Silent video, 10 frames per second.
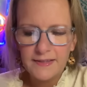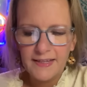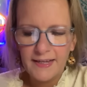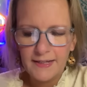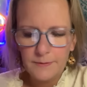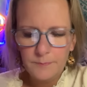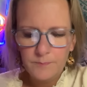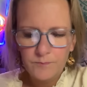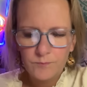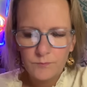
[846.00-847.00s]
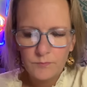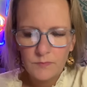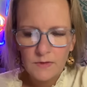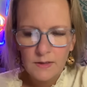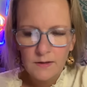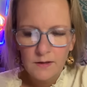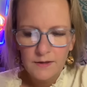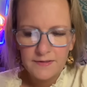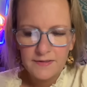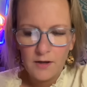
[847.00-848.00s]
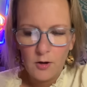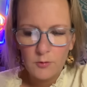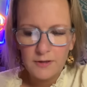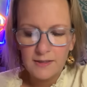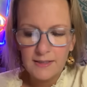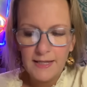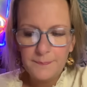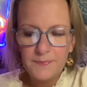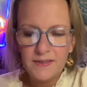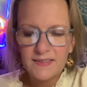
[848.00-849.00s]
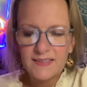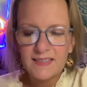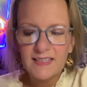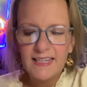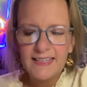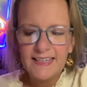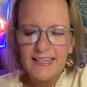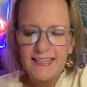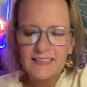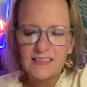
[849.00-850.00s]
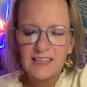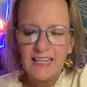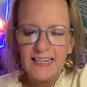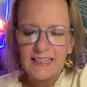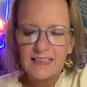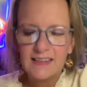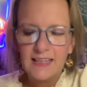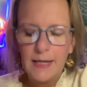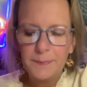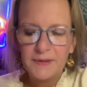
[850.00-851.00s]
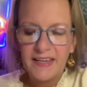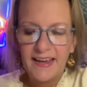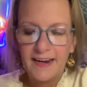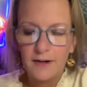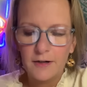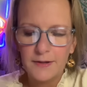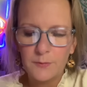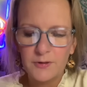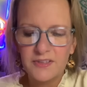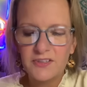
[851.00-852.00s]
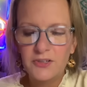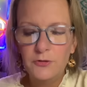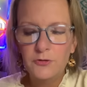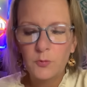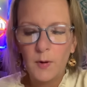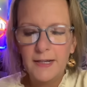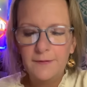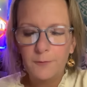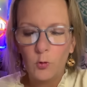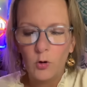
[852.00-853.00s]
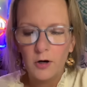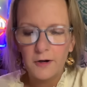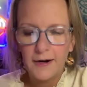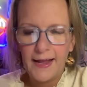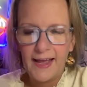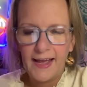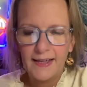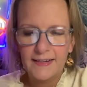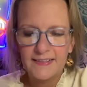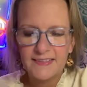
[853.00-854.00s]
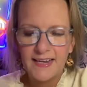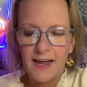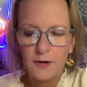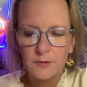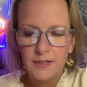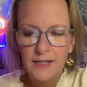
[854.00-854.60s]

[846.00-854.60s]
thing. So the lip Slicky Click Lip Care was 224 and it's now